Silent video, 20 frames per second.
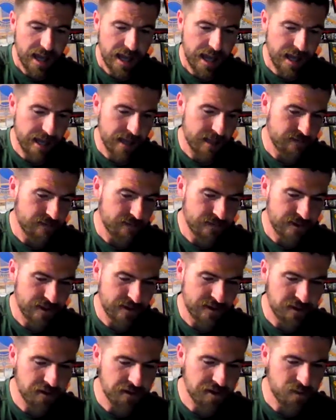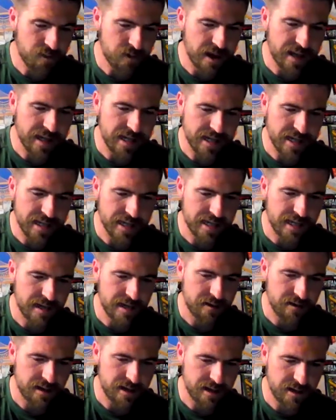and it's no surprise that this
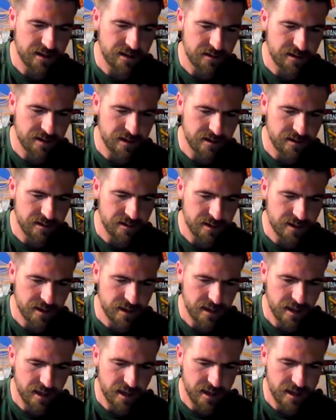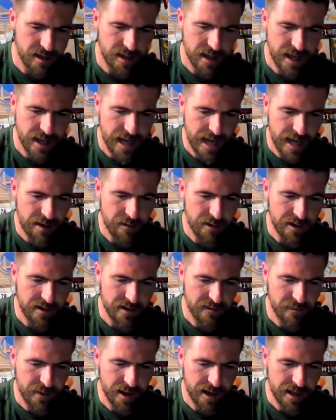series 2-2. I would
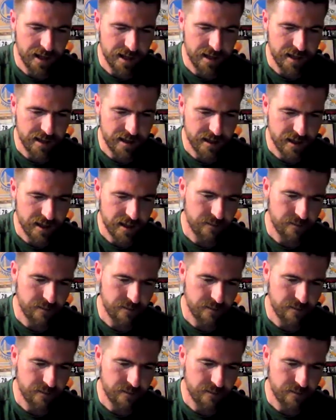expect it.